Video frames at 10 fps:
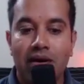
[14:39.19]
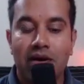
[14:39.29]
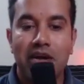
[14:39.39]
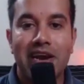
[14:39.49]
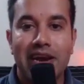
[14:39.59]

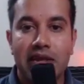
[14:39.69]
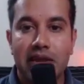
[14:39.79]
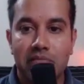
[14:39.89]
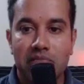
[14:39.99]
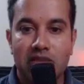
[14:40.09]
ready
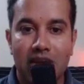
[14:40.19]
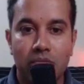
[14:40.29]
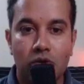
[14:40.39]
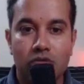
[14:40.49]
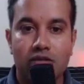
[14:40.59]
in the chat
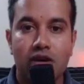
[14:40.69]
box.